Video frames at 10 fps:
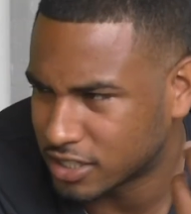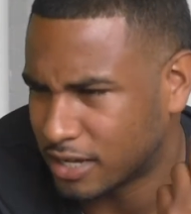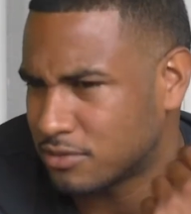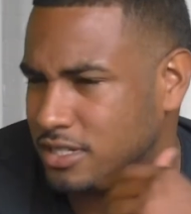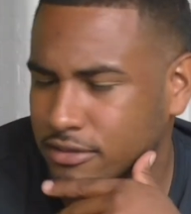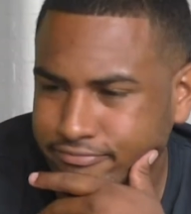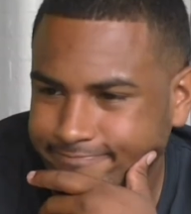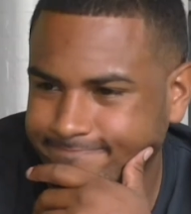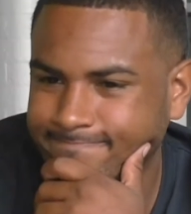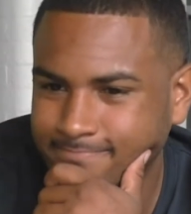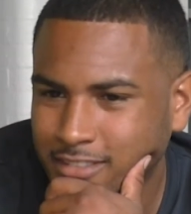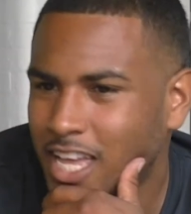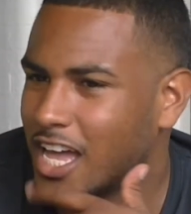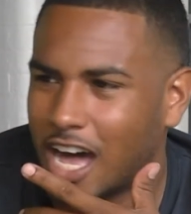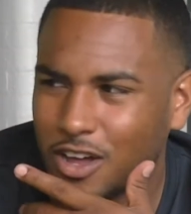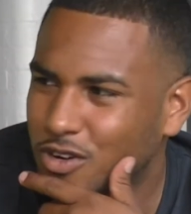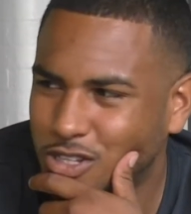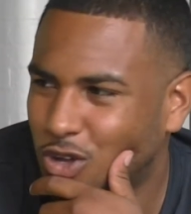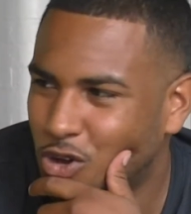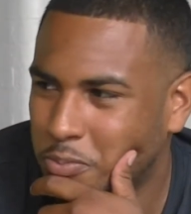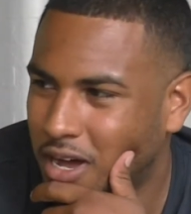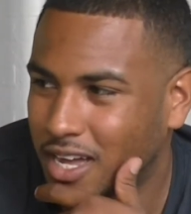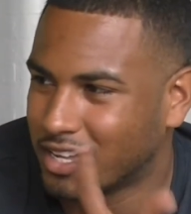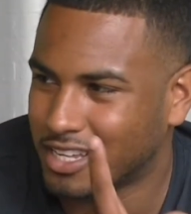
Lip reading: and I was like, I don't need the whole pie. I